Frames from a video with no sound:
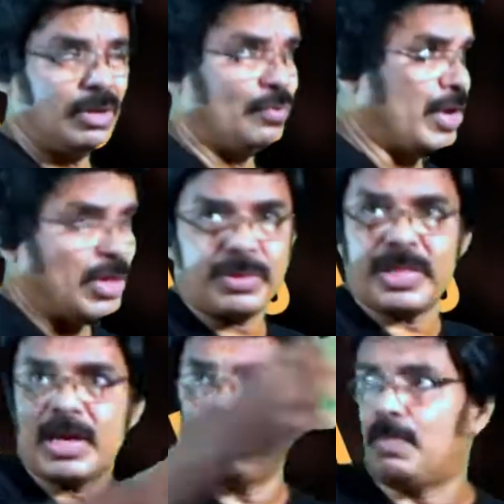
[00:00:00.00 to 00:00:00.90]
When you
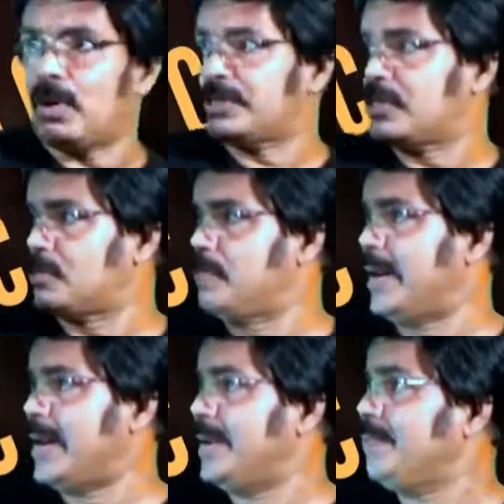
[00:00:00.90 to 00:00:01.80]
think about this
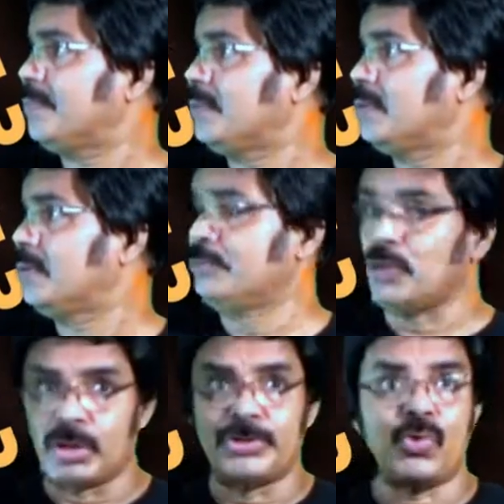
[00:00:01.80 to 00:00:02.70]
building,
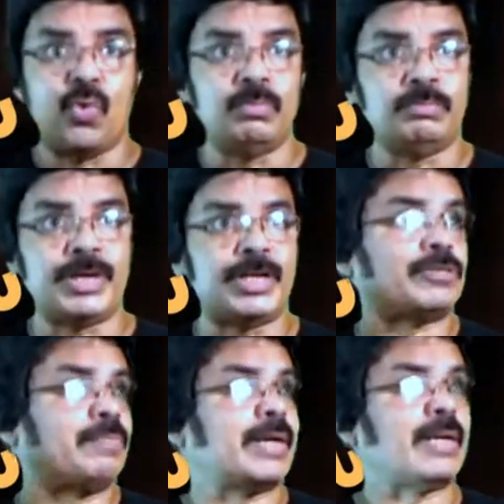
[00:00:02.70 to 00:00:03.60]
your room, it
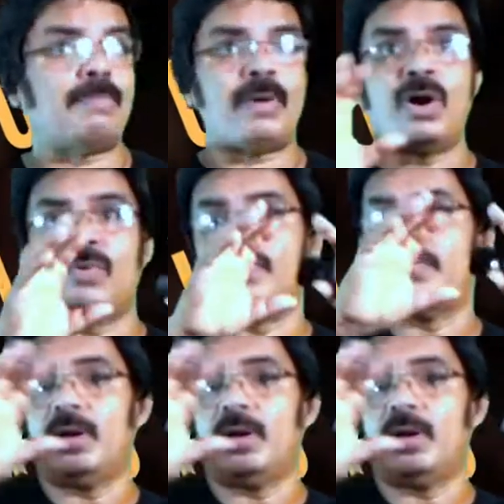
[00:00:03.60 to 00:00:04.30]
is made up of